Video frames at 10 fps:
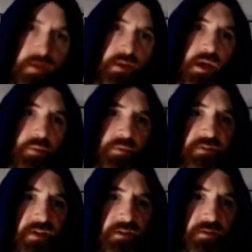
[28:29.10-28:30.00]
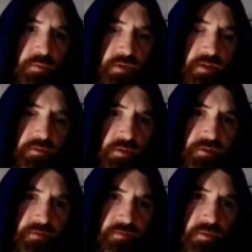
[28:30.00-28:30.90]
Happy, sad, cool. That's what we're
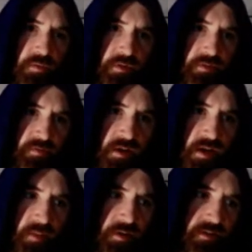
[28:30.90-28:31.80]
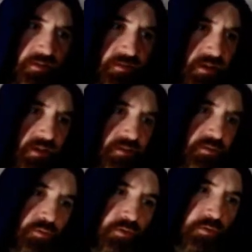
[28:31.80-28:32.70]
listening for. We're listening for happy, sad,
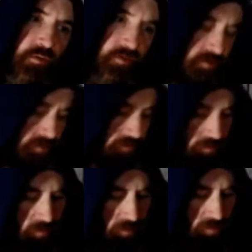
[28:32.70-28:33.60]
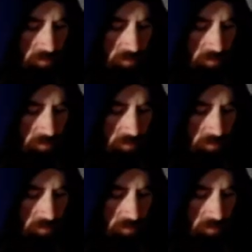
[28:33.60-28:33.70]
cool chords, just like that.